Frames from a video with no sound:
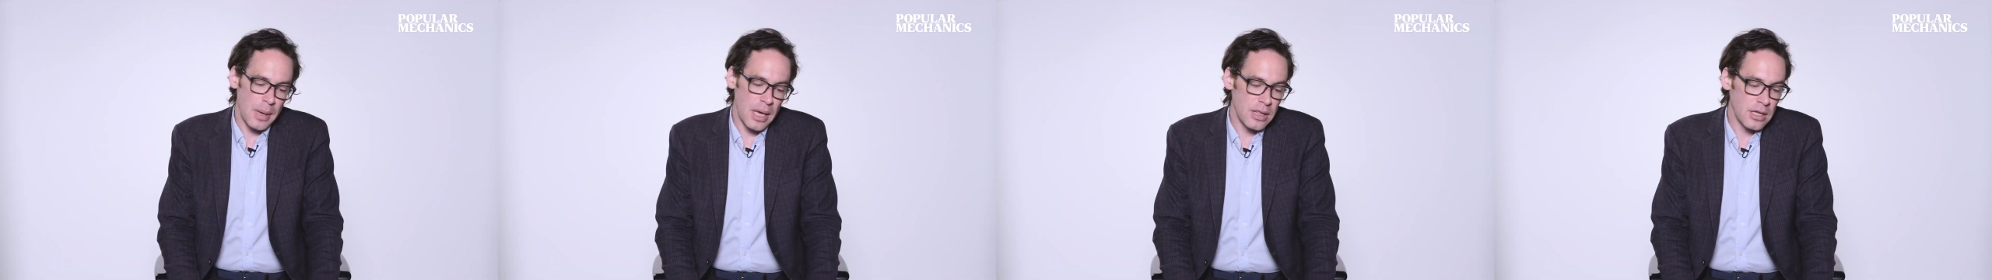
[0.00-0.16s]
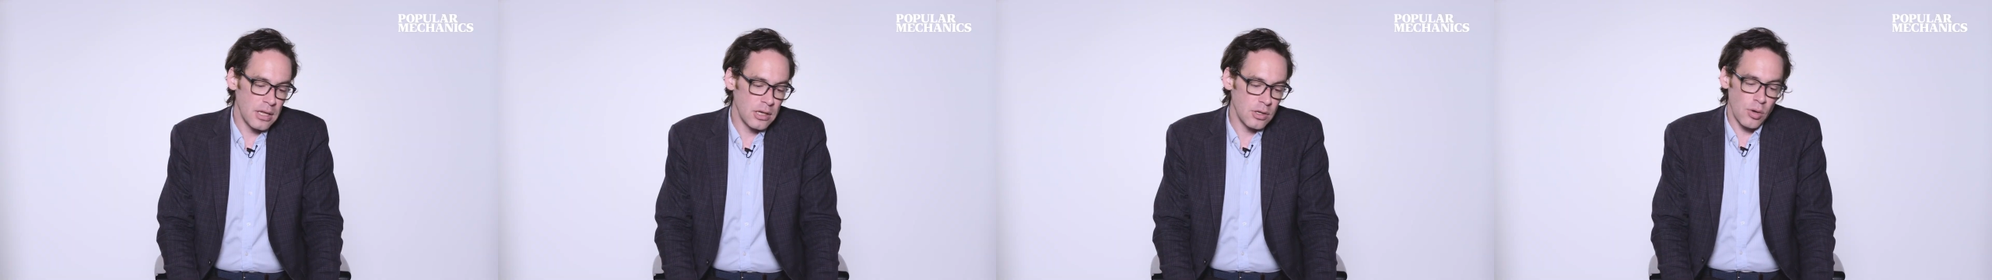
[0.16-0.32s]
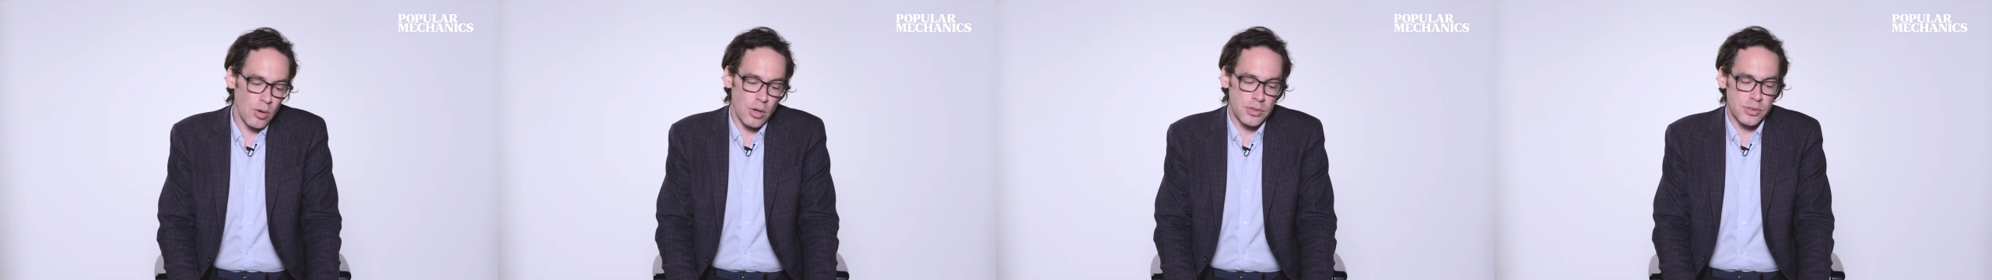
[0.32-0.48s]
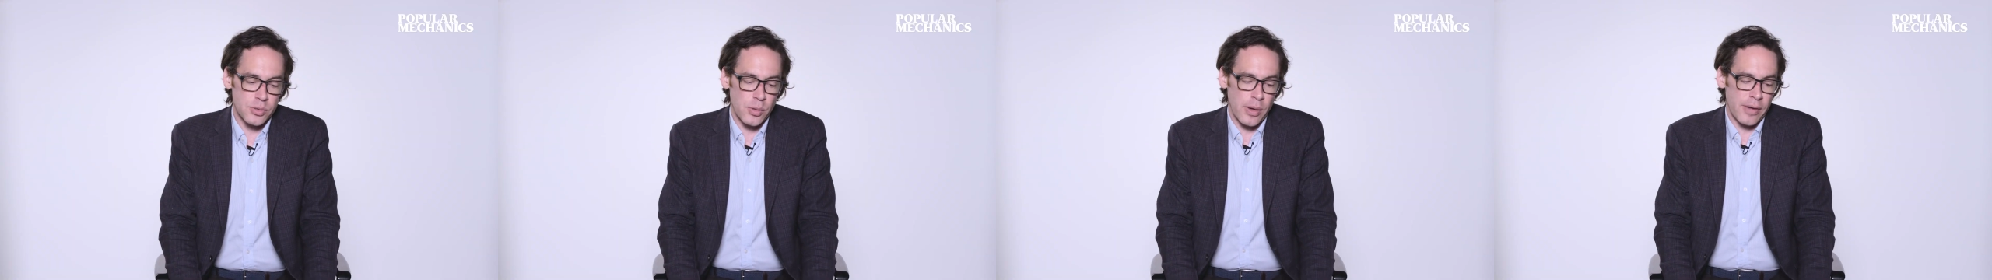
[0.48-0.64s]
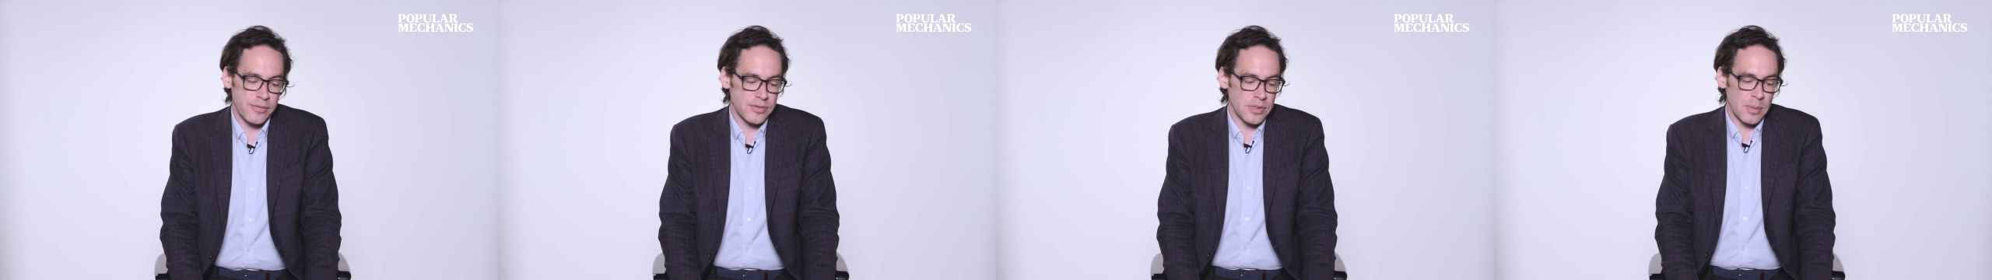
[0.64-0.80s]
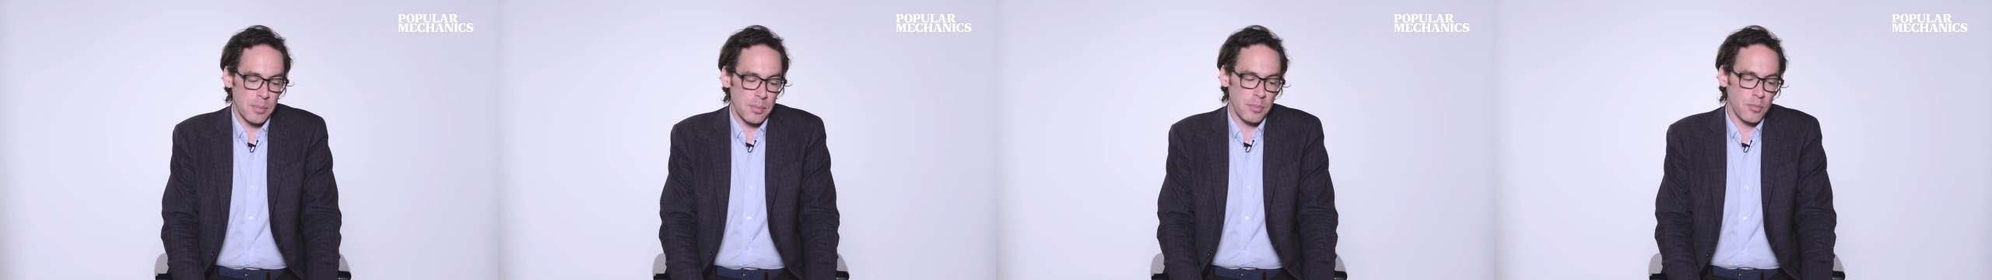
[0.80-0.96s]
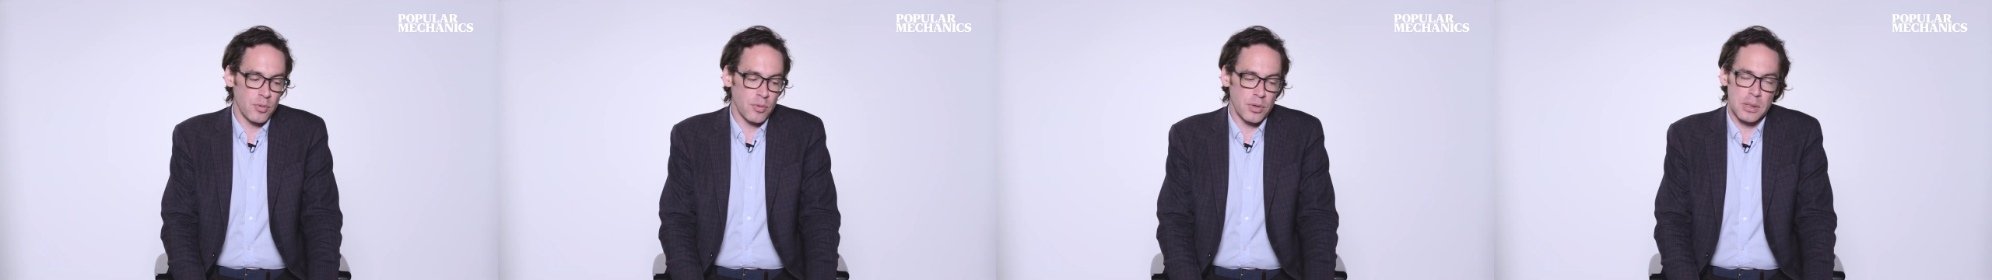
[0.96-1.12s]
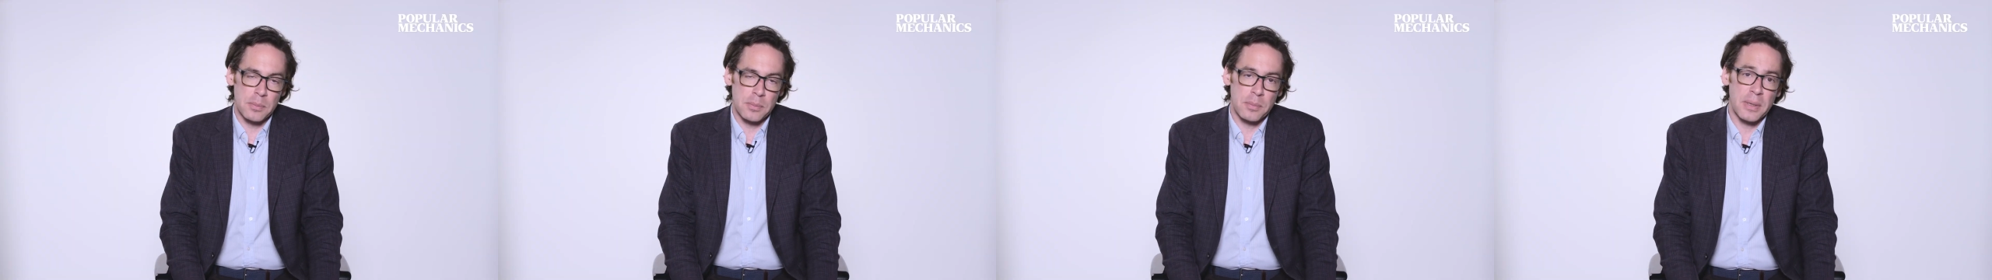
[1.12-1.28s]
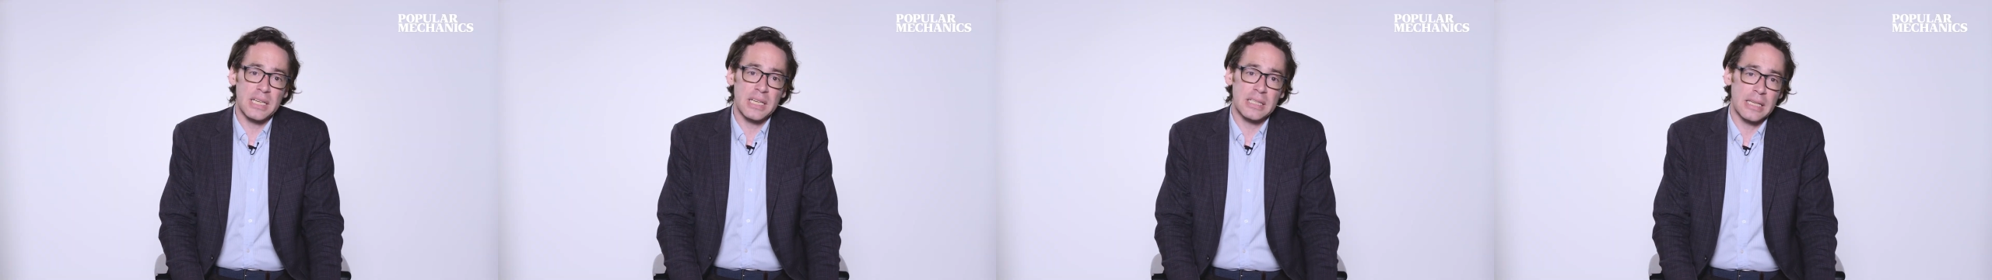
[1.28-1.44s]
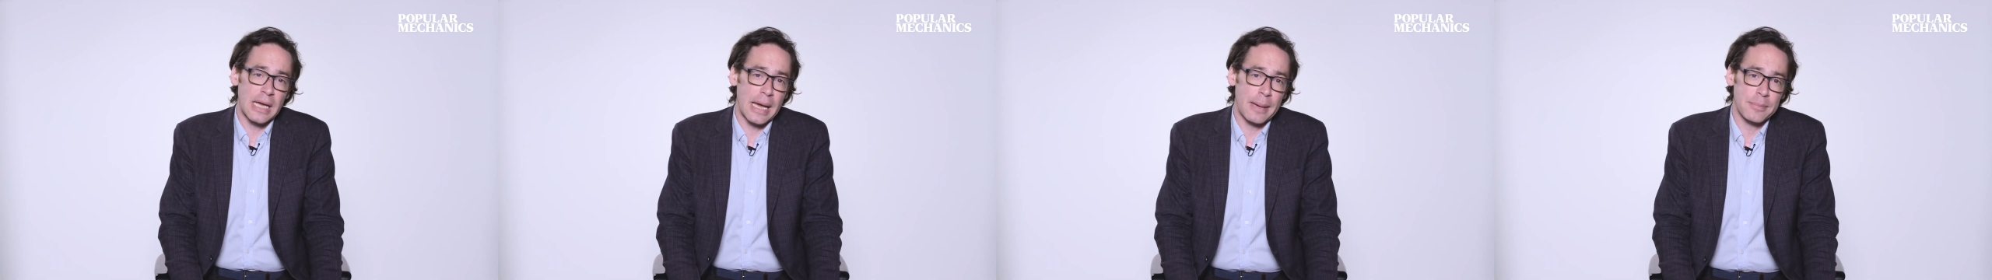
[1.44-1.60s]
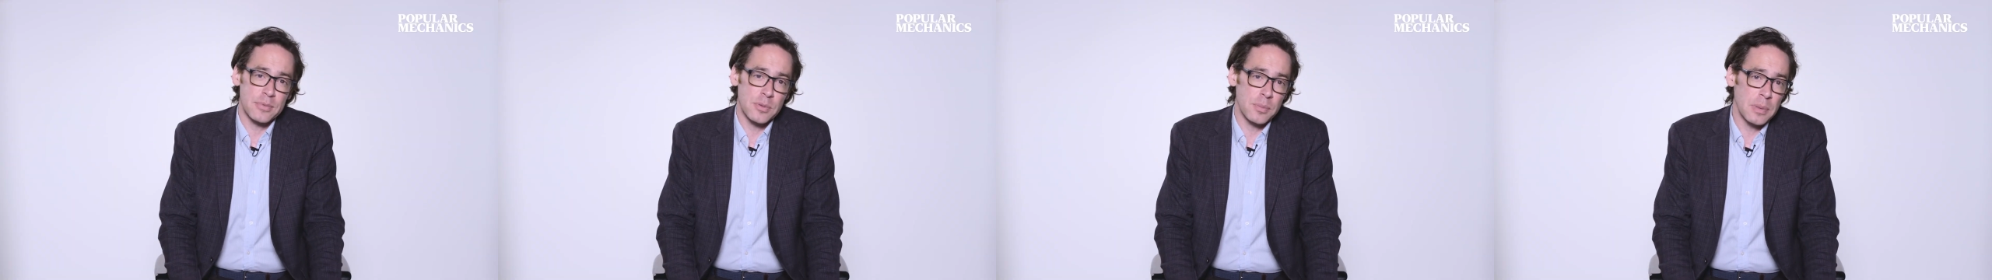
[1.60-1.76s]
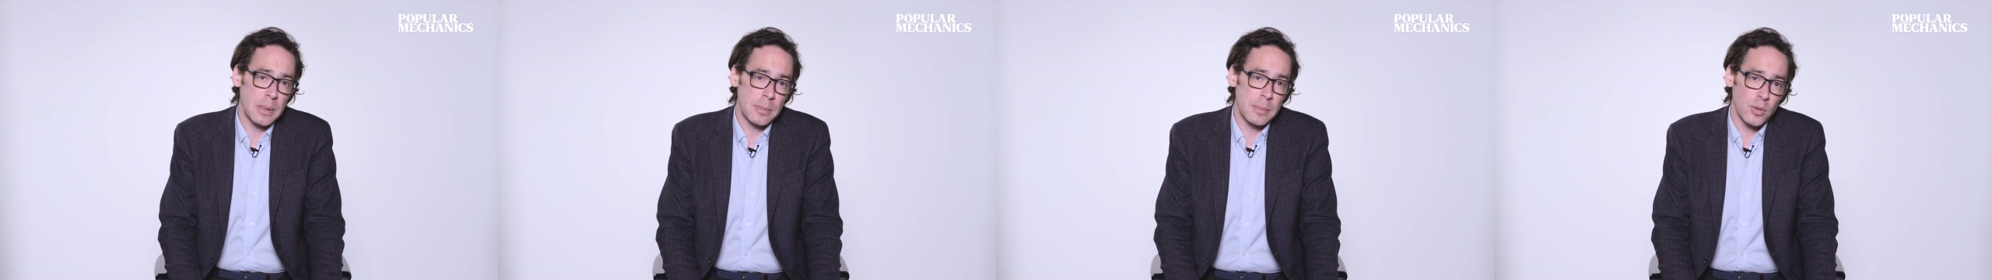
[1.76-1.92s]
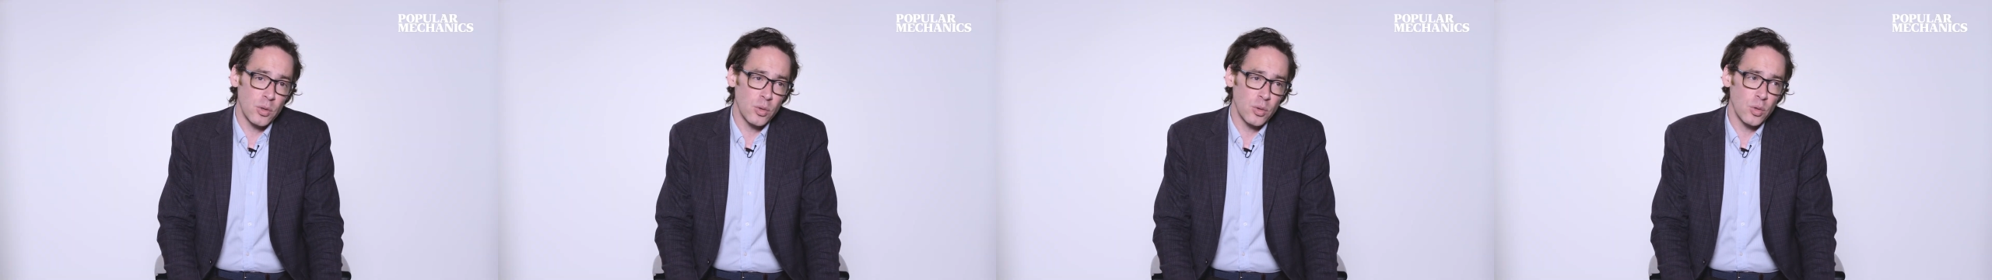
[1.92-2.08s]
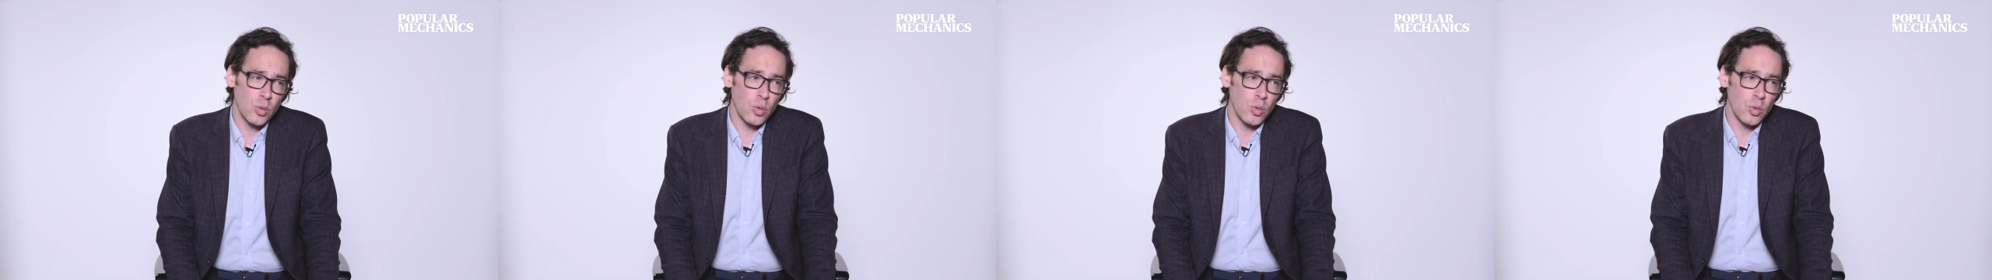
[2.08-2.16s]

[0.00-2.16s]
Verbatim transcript: And then you also have some really big names of people